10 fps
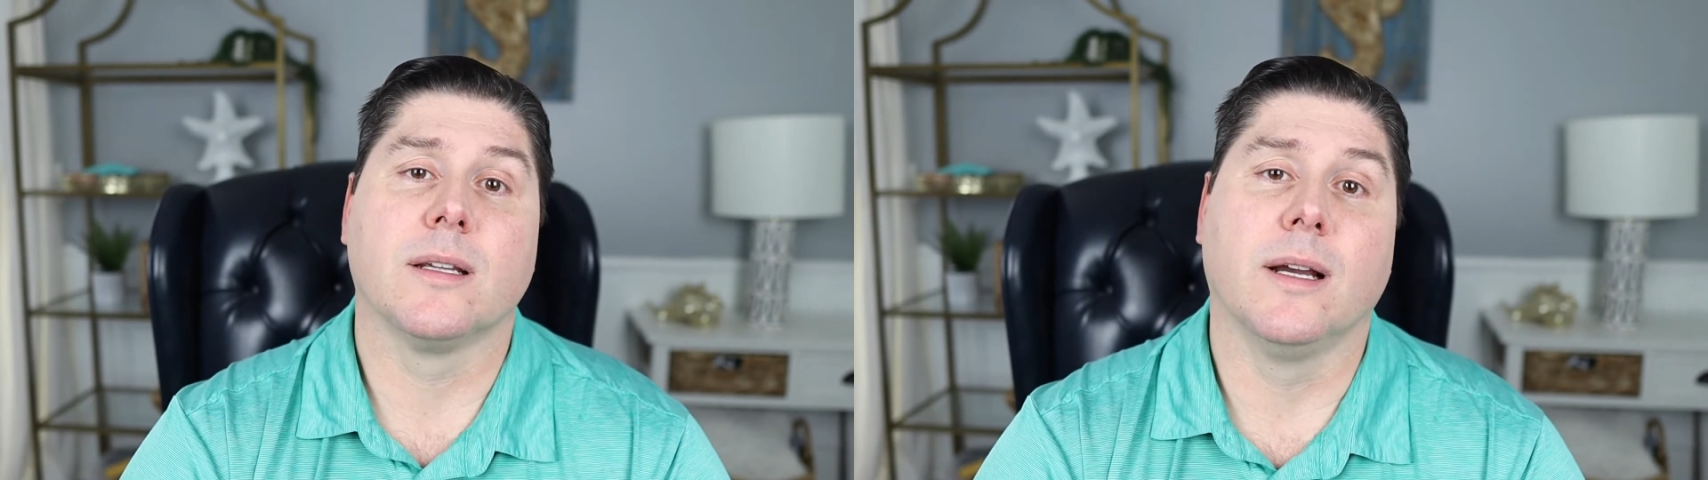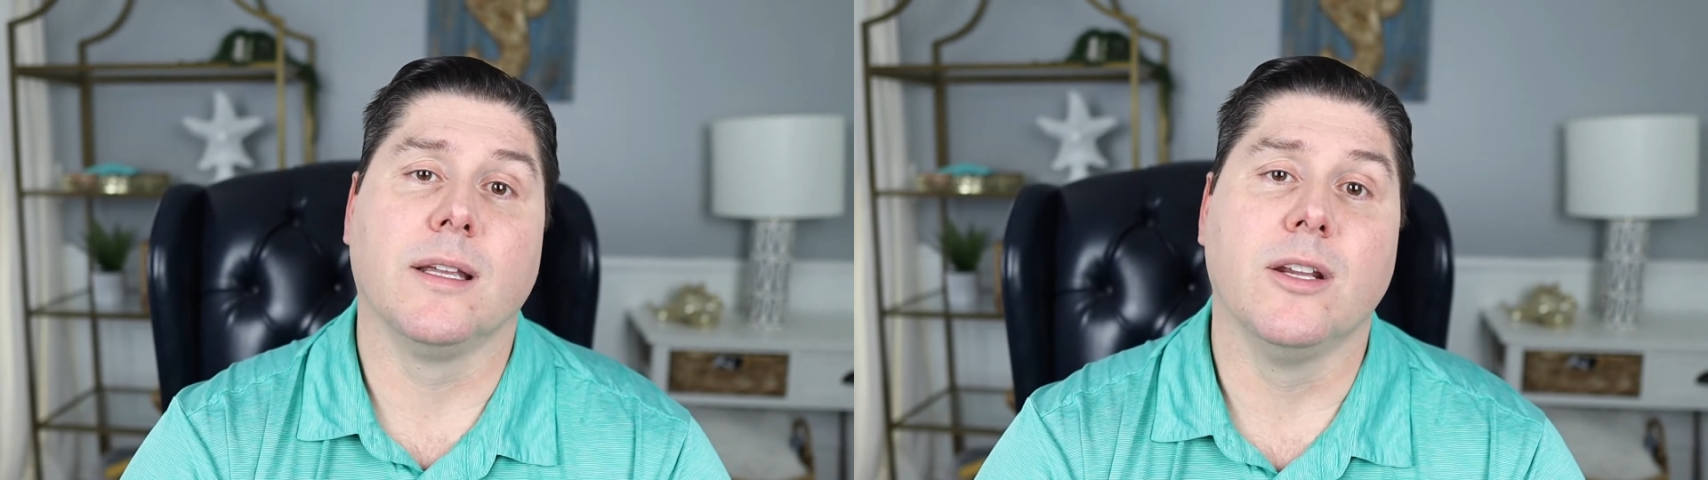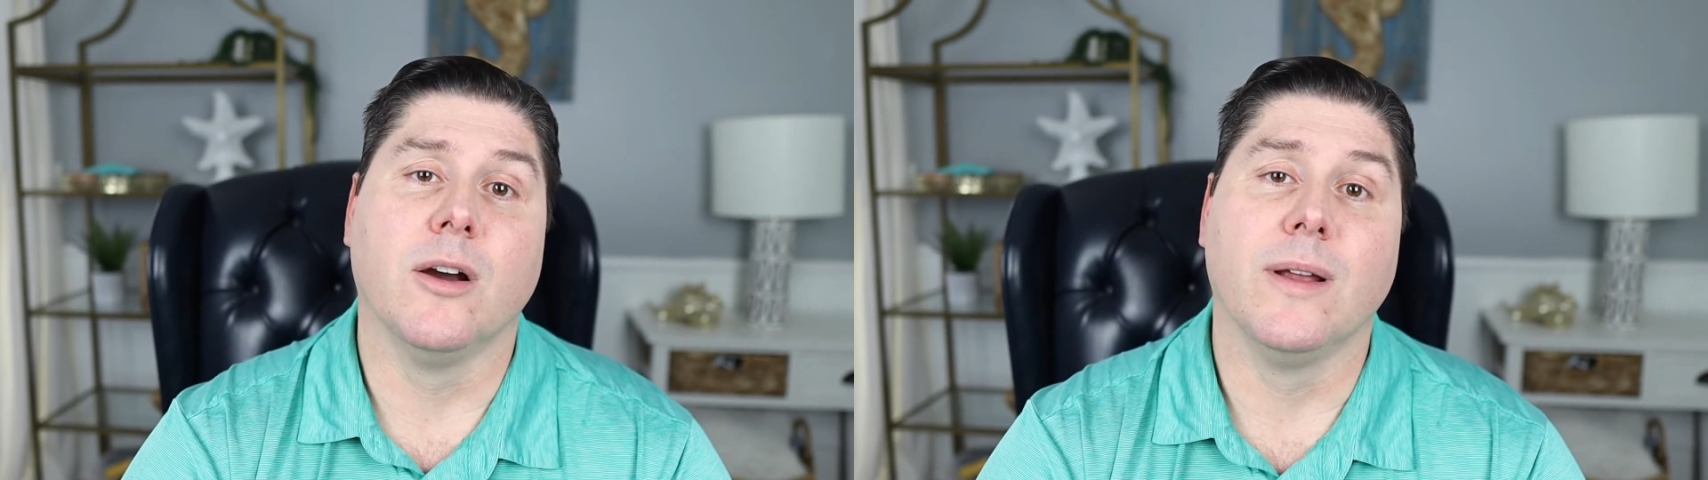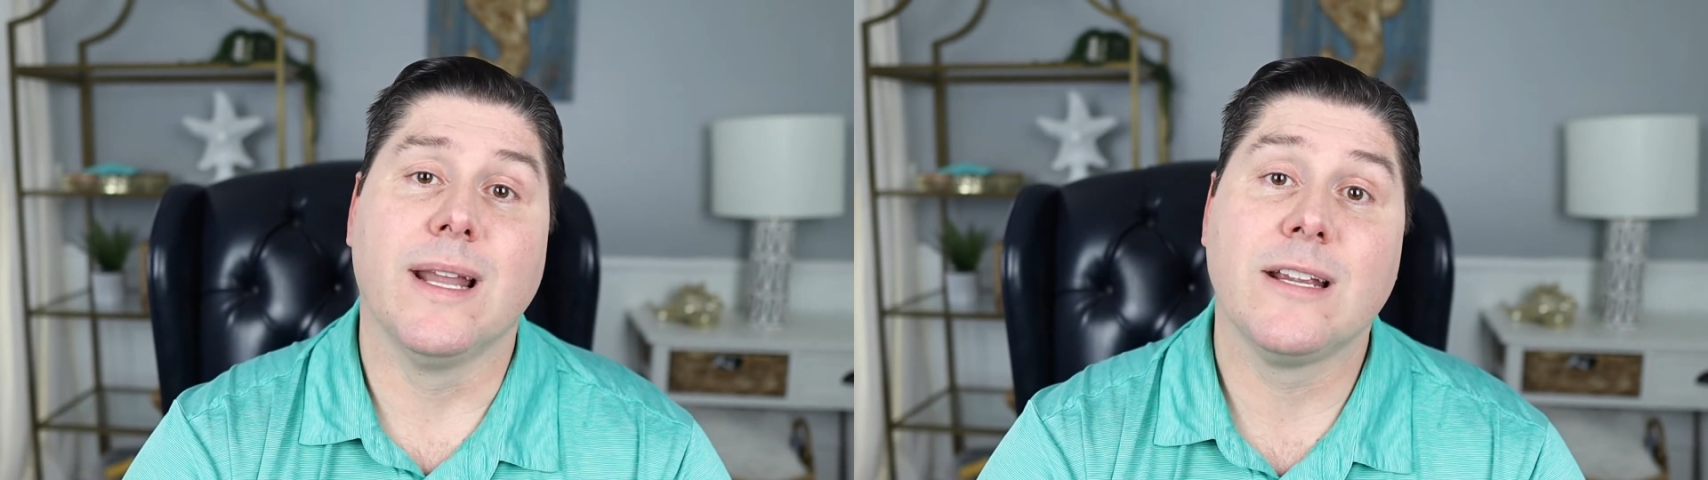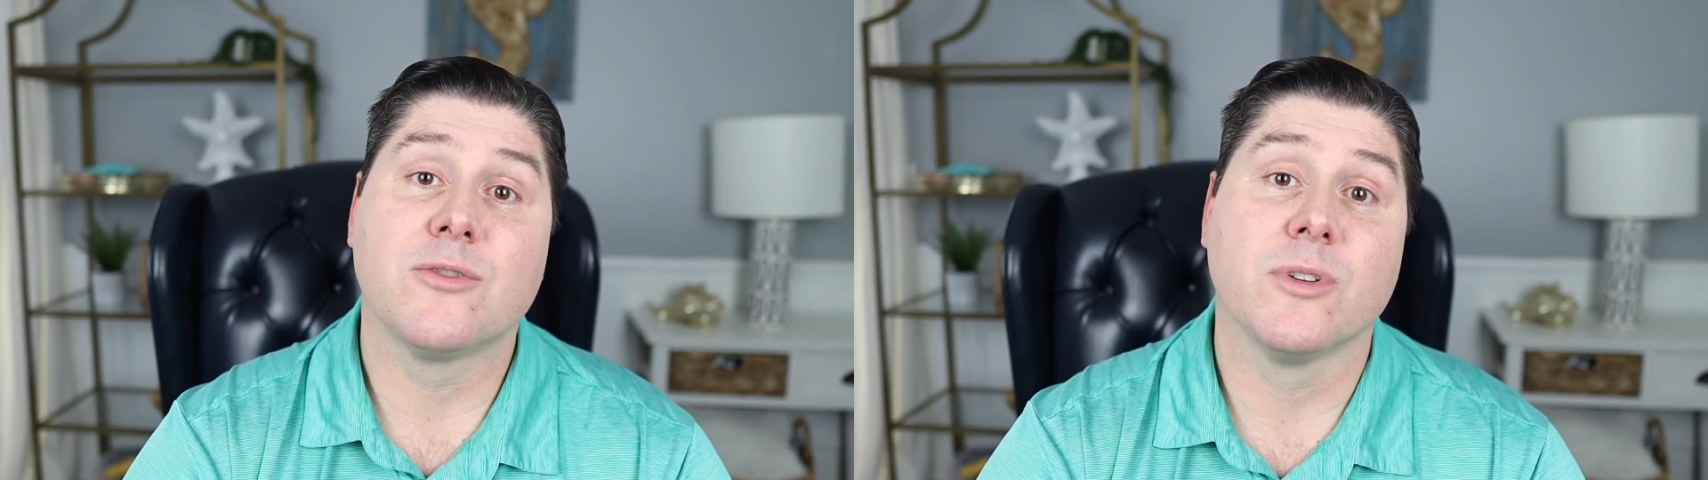a
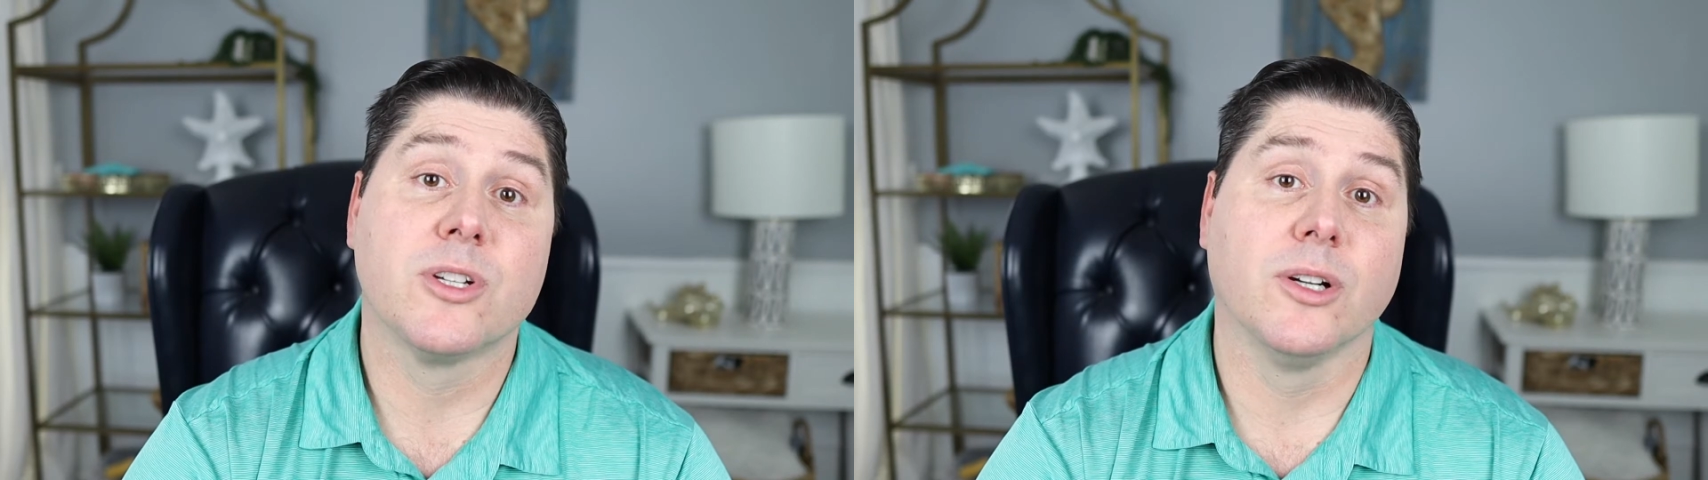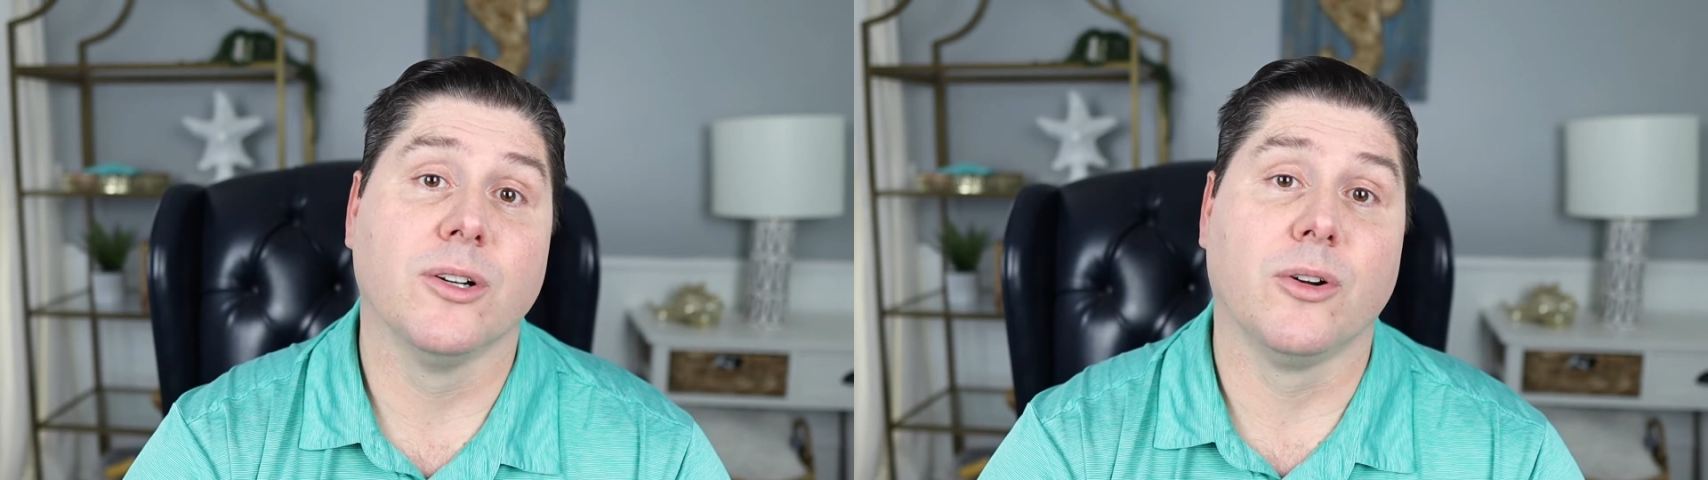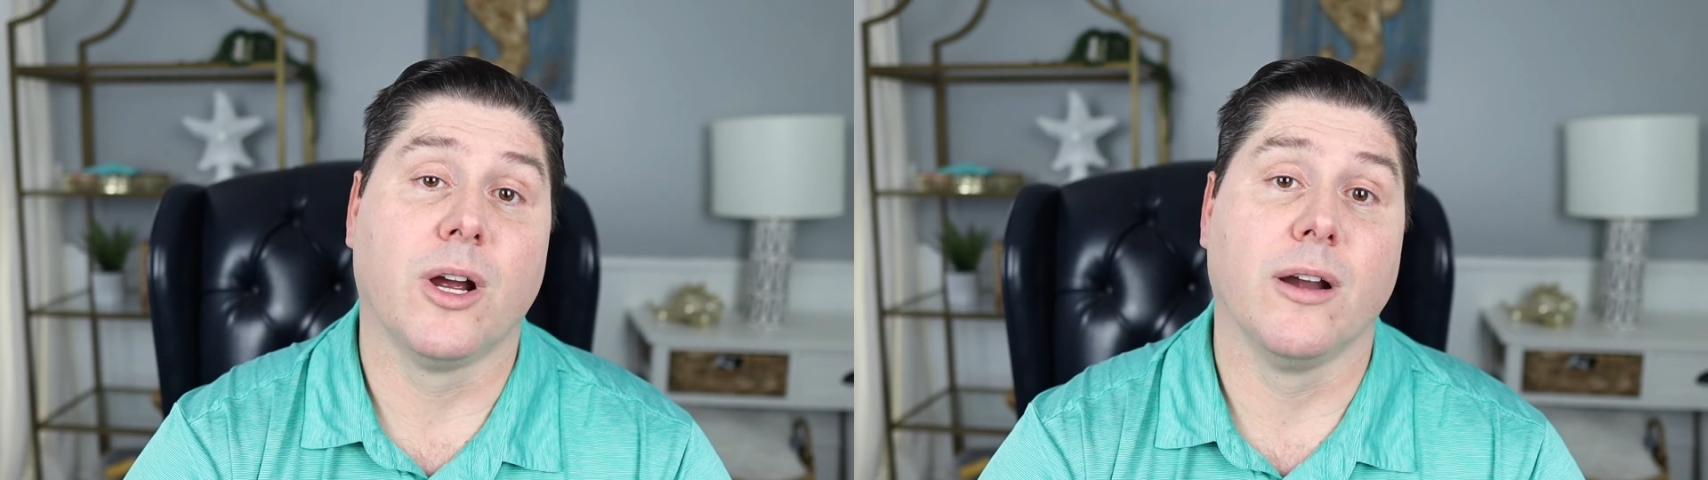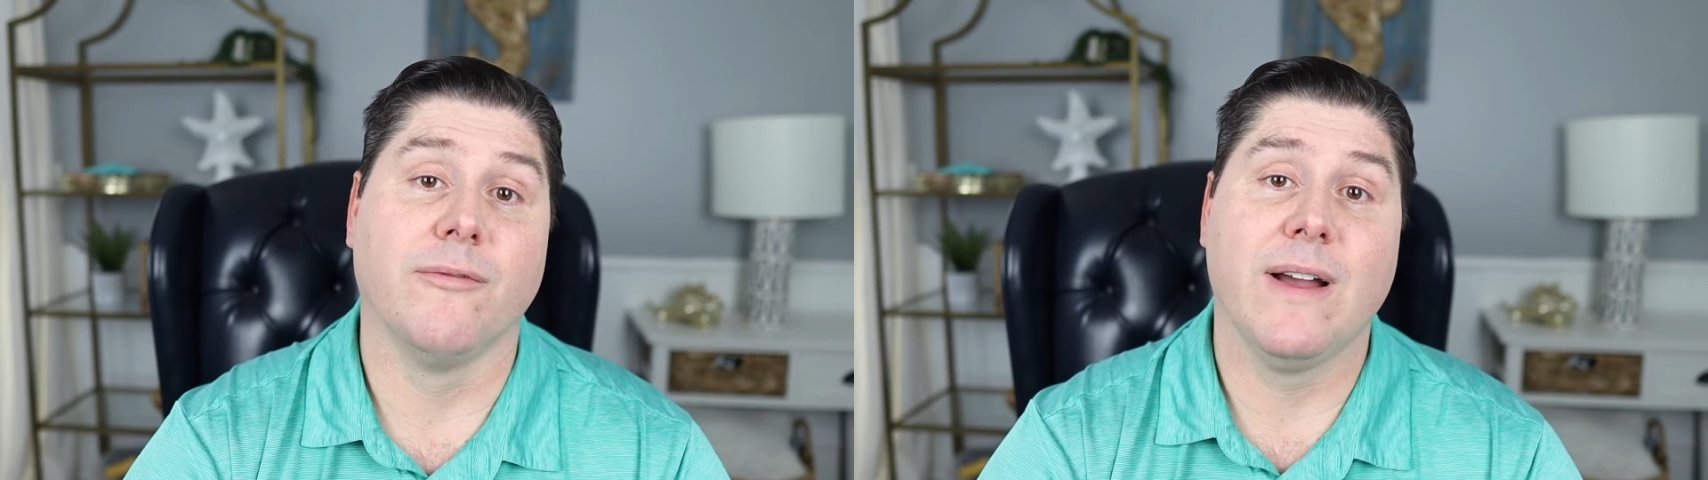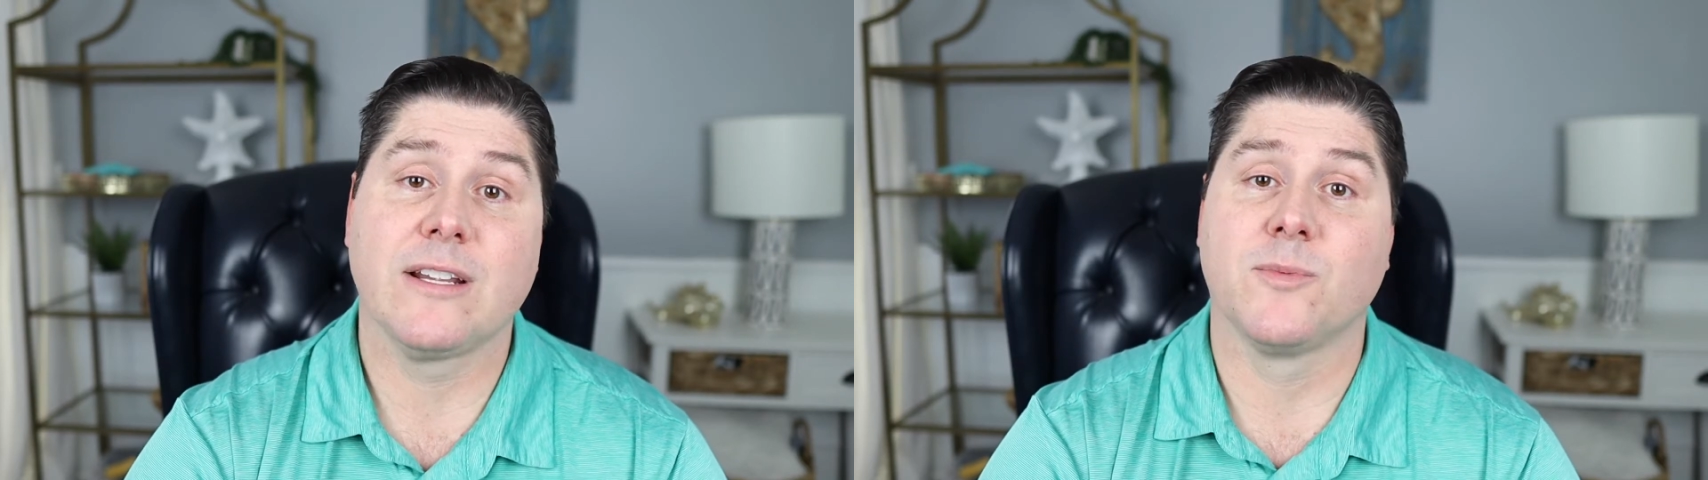nice return on our
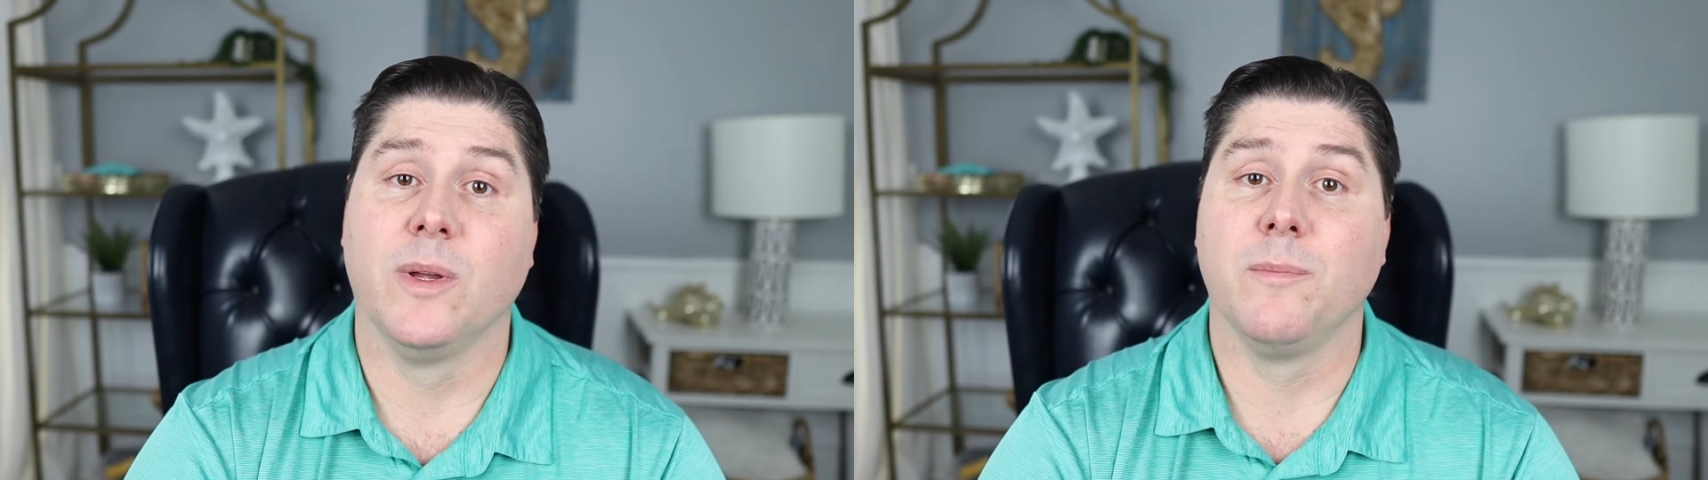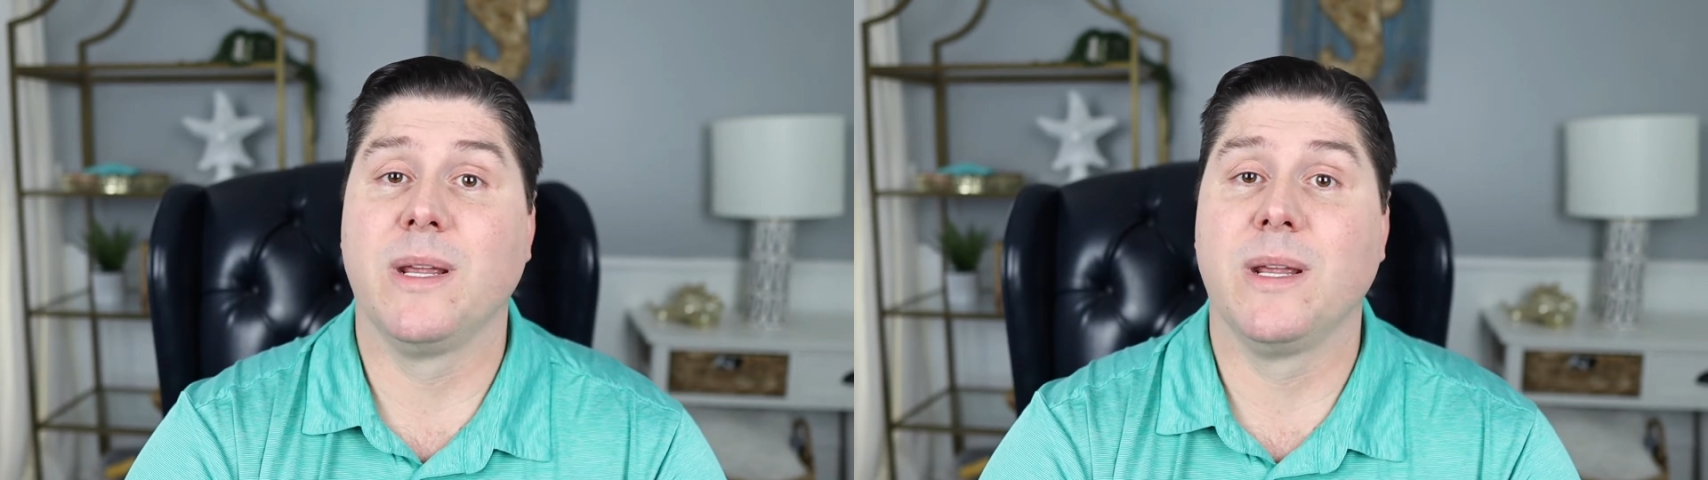investment,